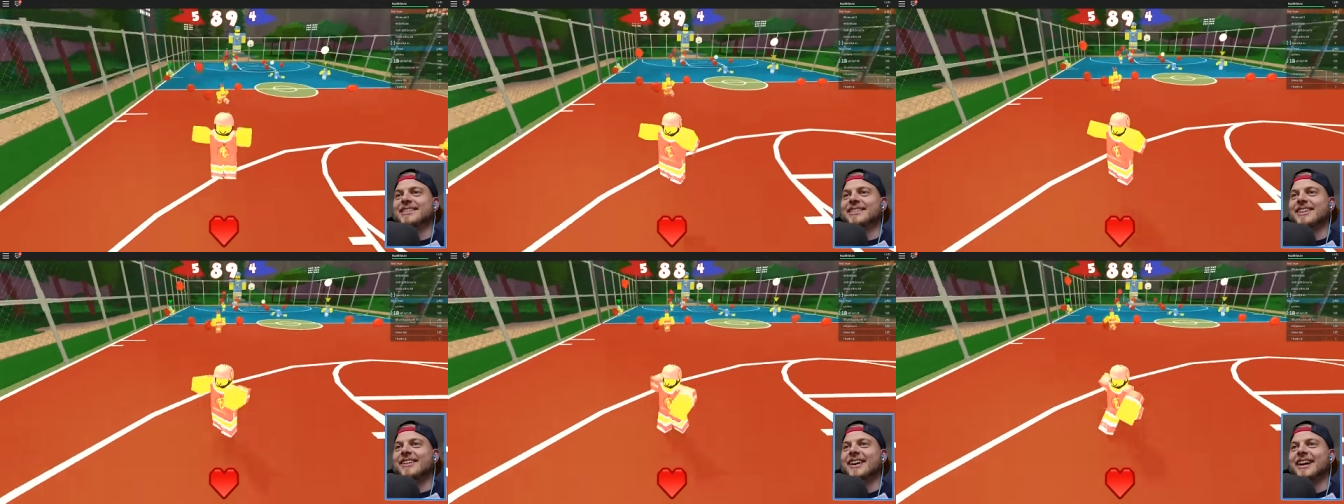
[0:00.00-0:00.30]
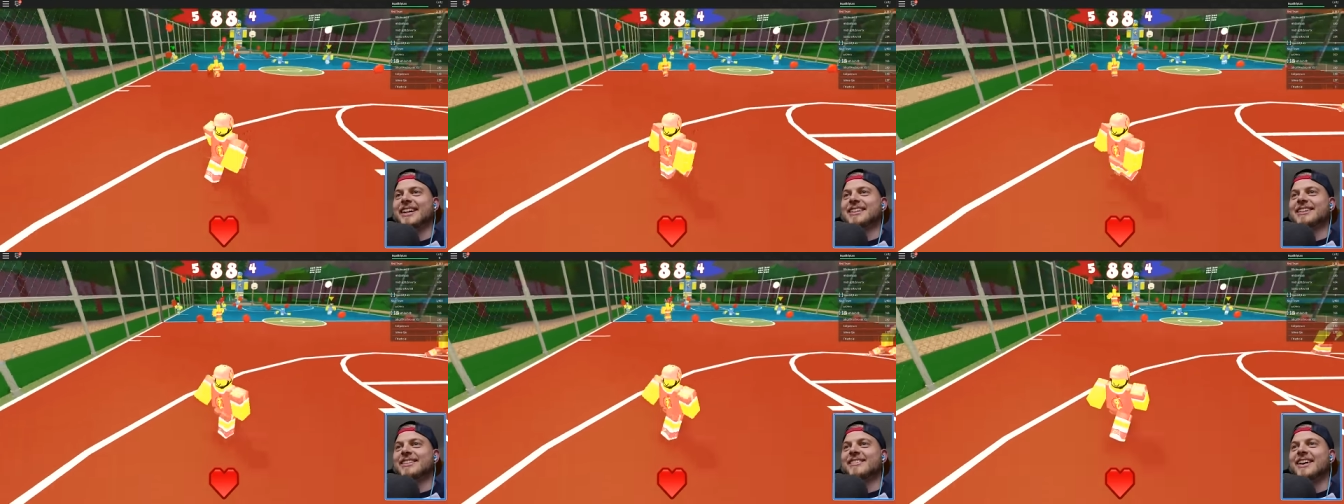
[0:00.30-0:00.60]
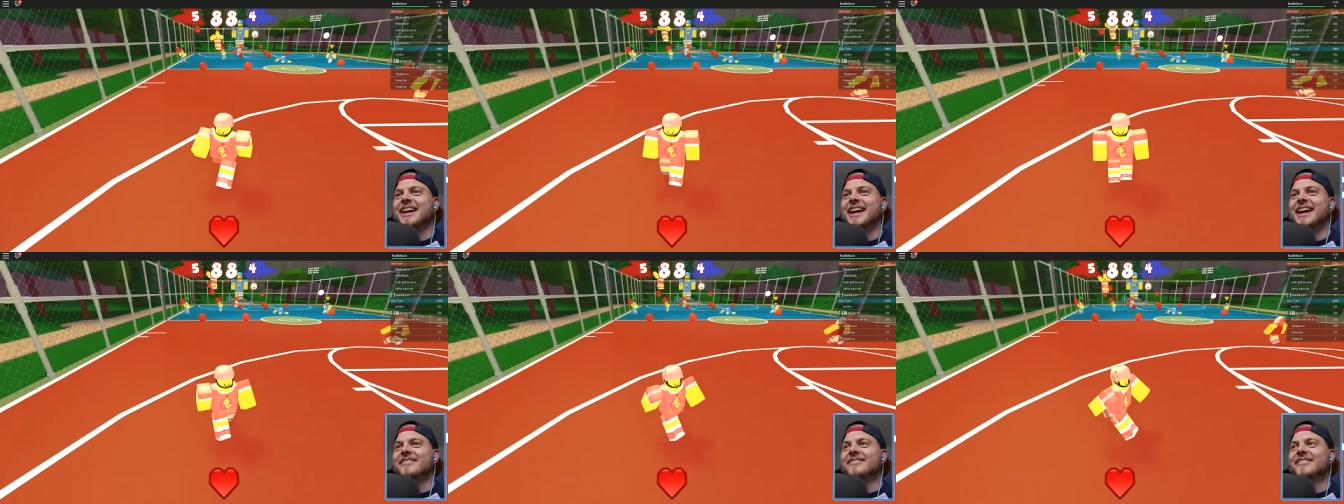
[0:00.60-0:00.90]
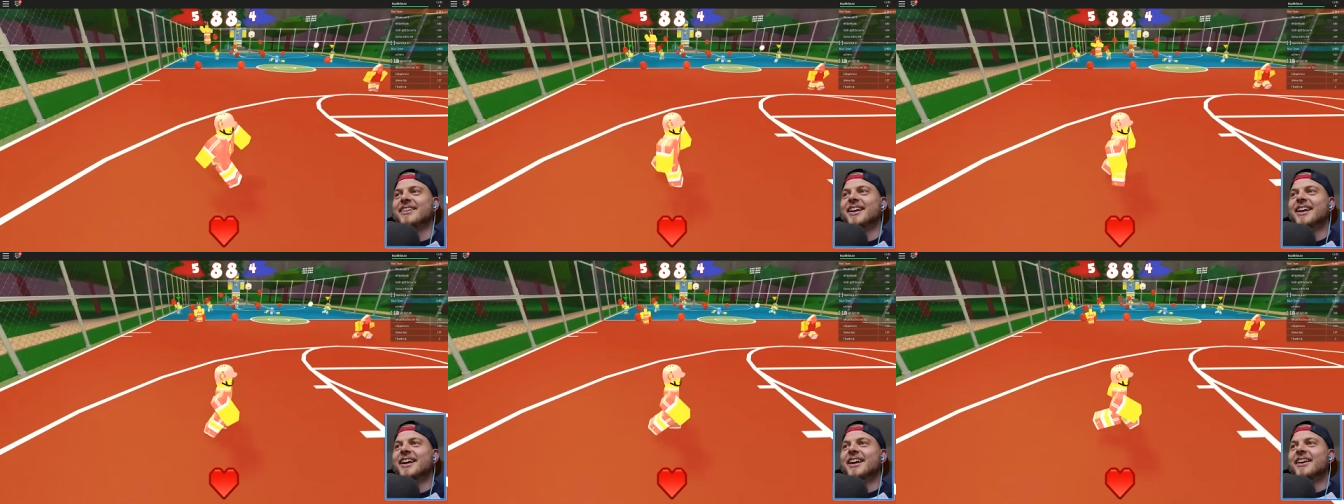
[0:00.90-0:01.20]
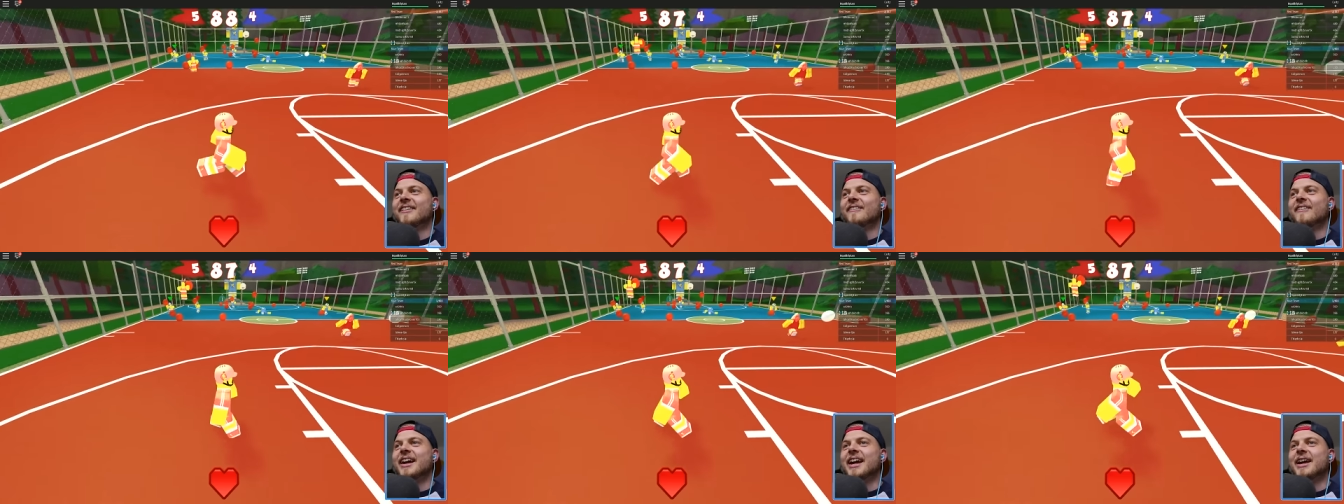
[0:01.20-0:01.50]
it's so hard to aim.
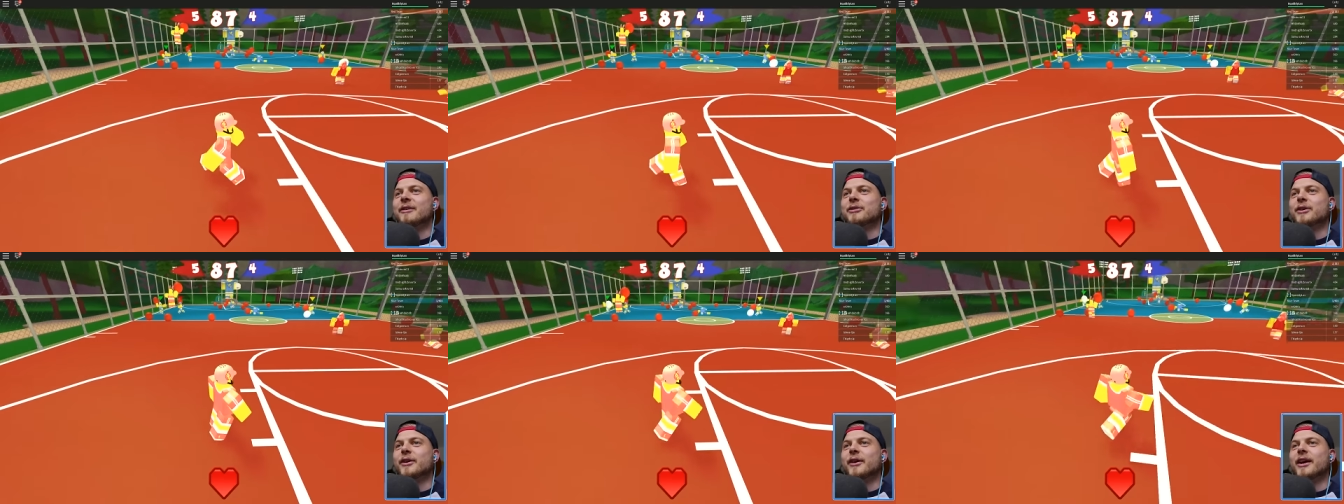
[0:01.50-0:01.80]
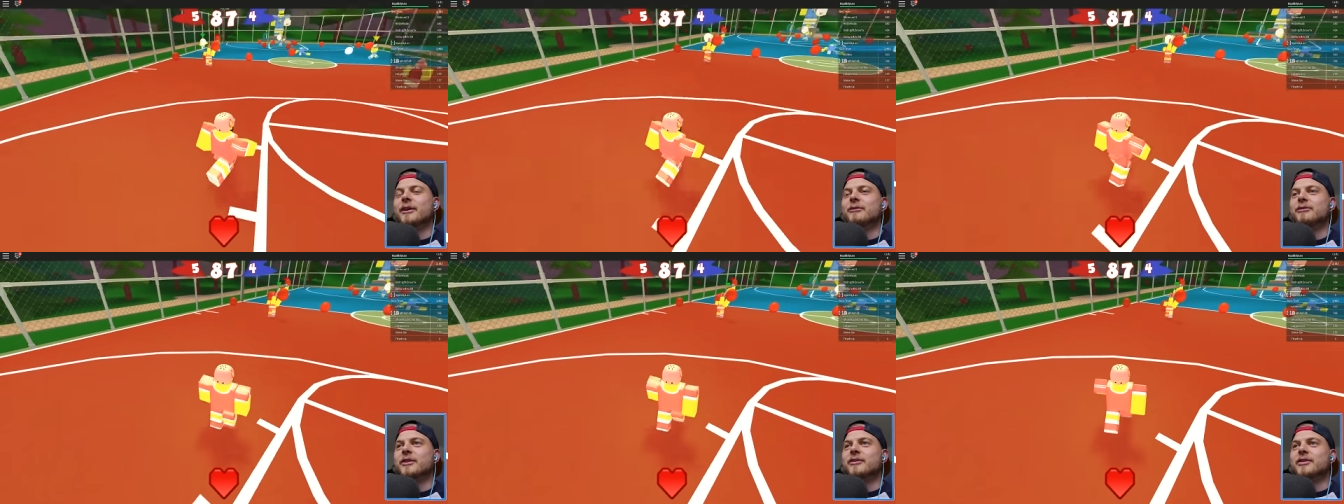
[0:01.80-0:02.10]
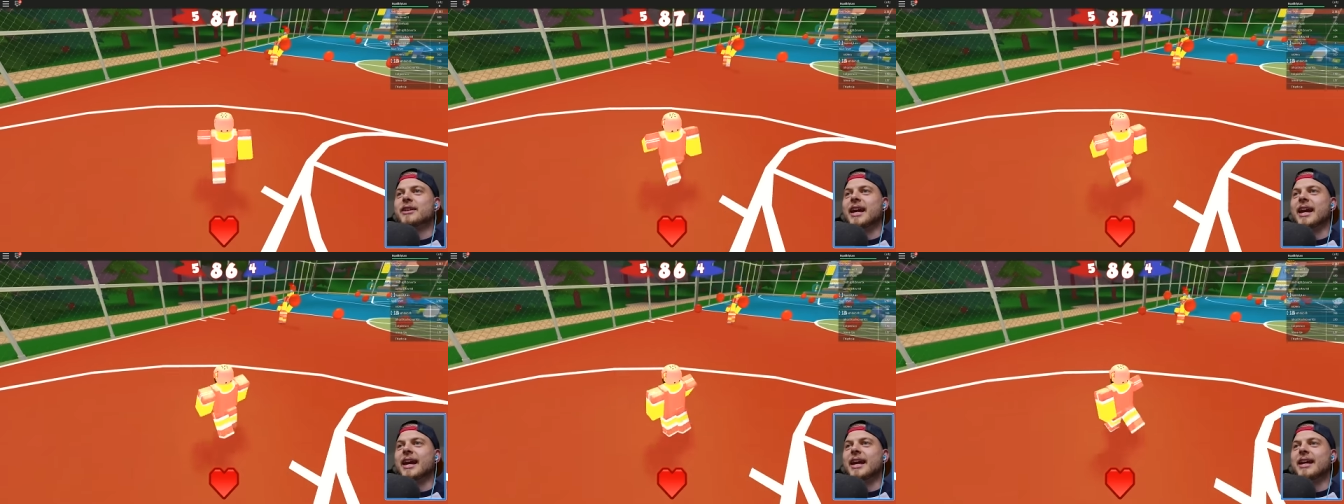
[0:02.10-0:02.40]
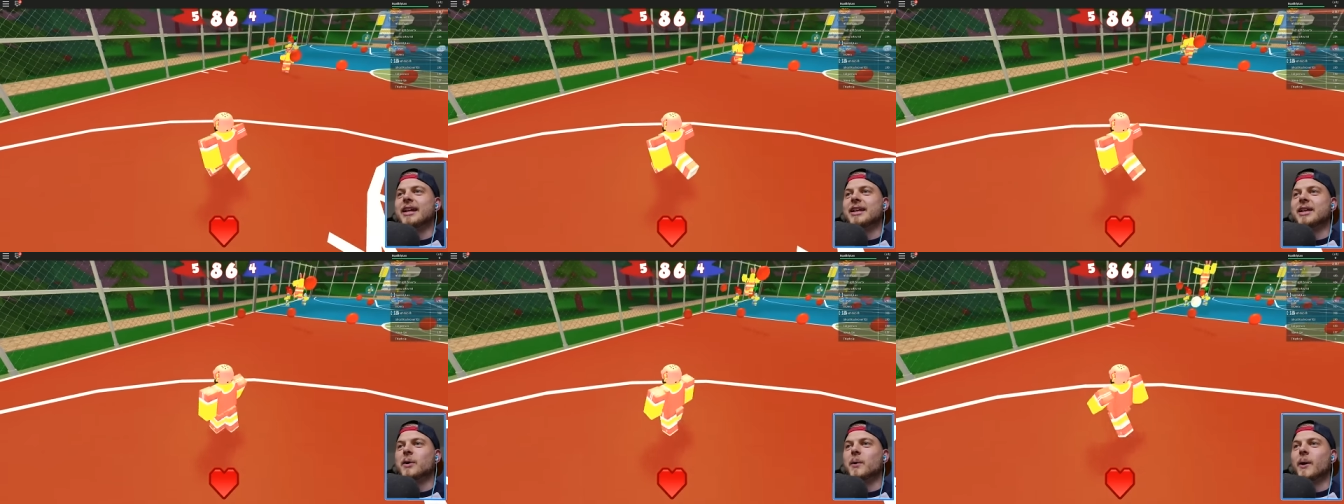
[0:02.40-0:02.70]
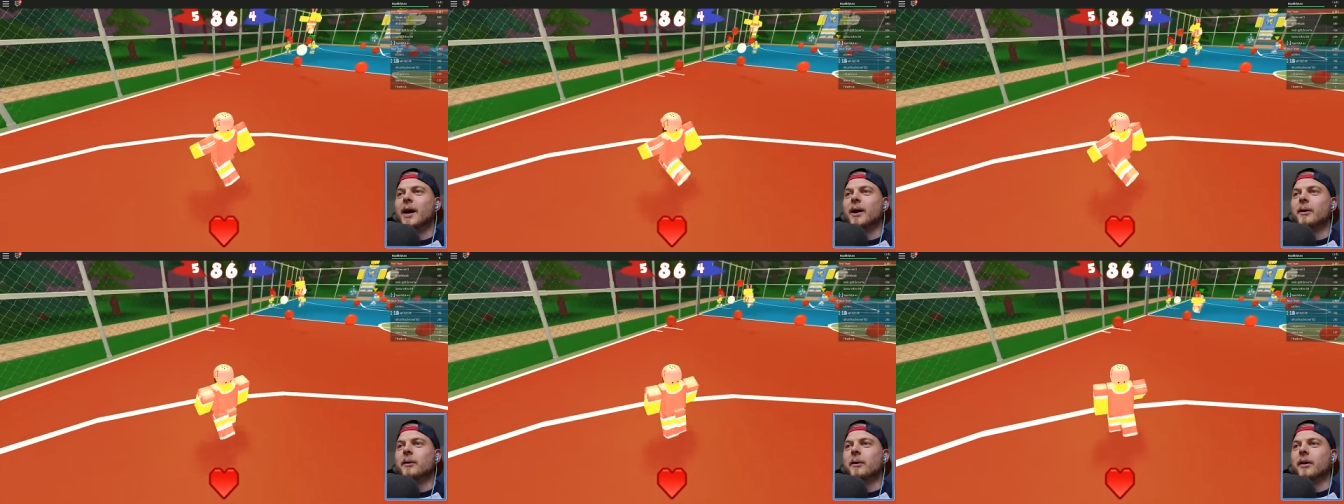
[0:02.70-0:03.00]
Wait, if you, if, if you get hit,
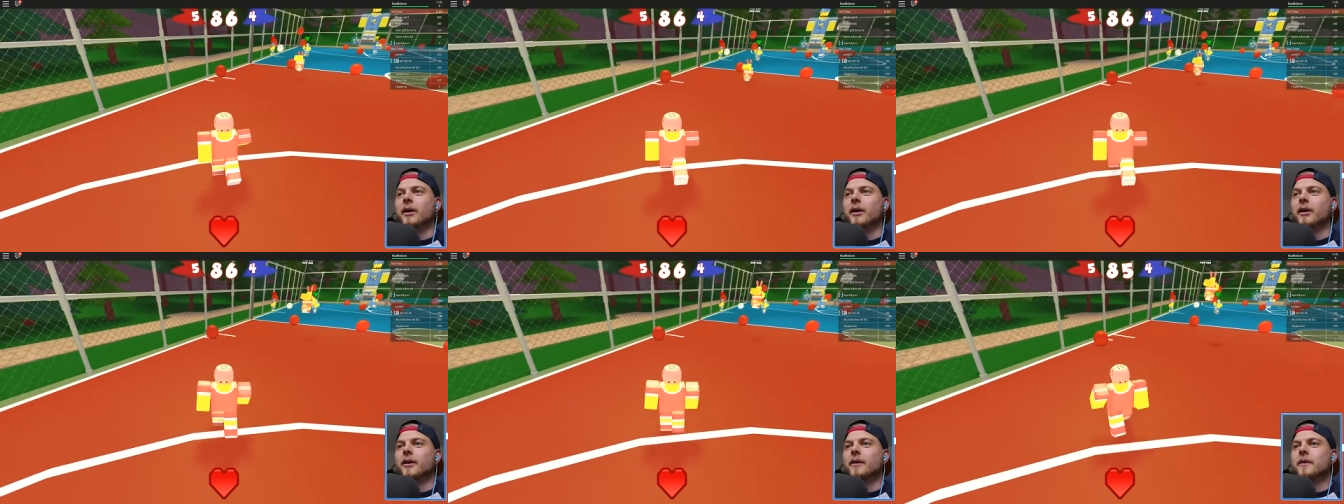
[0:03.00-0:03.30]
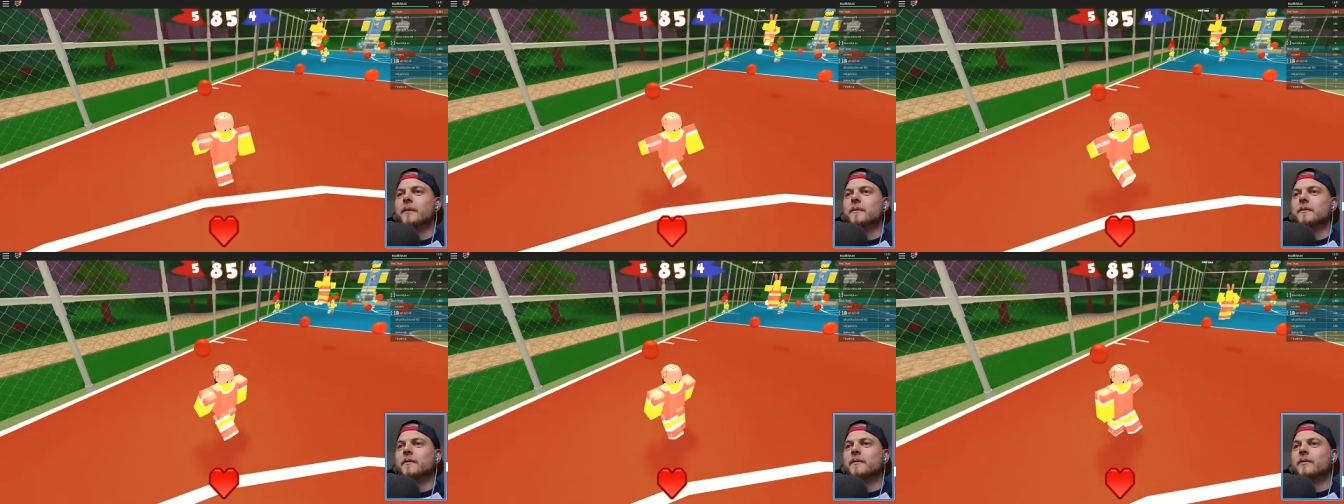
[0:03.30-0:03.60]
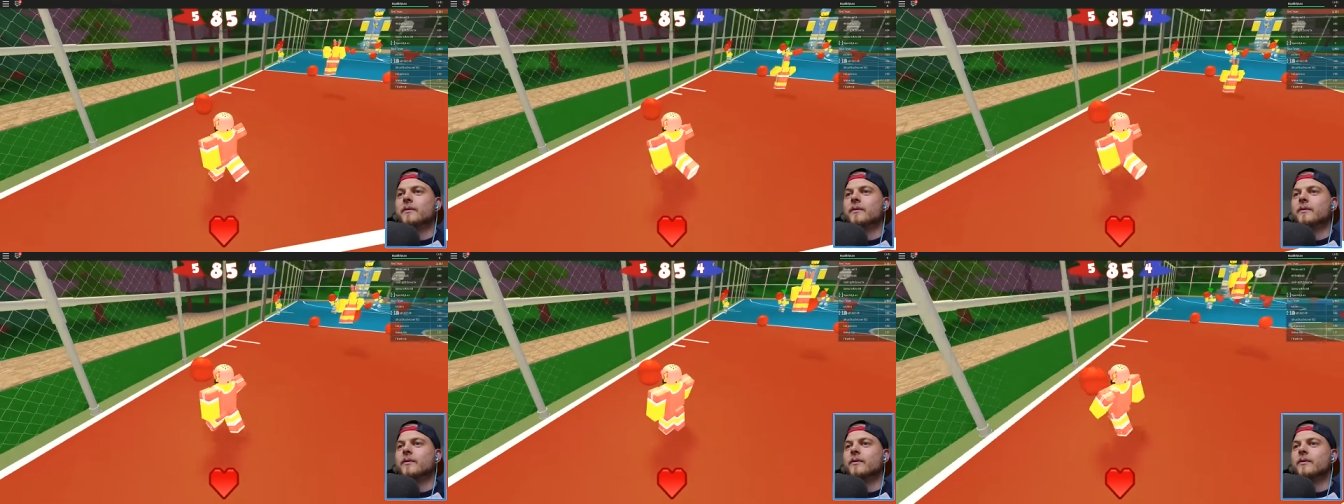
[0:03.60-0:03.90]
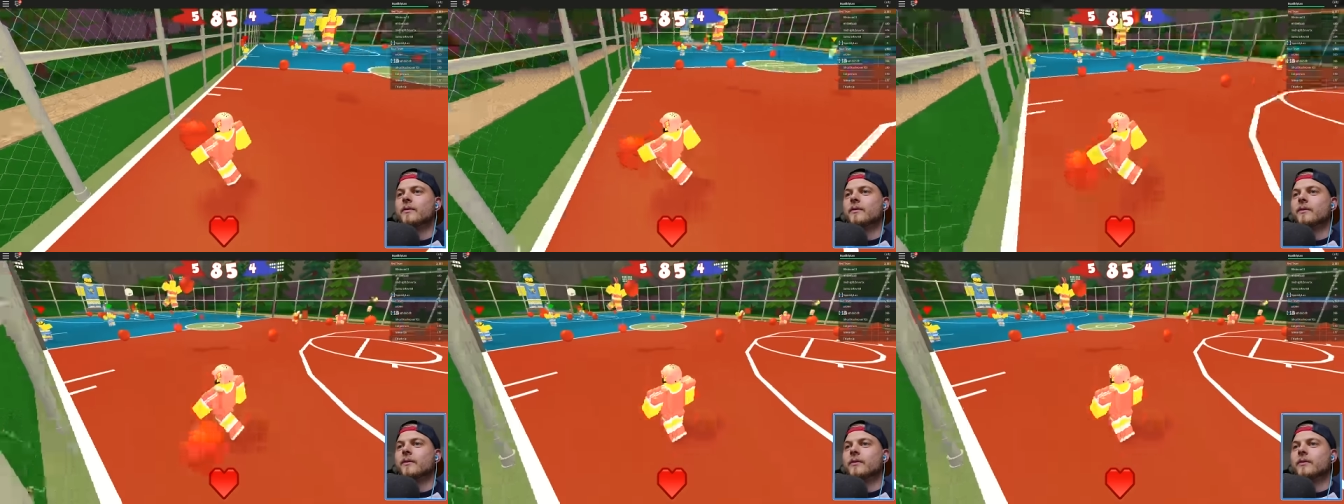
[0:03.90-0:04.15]
you out. Uh,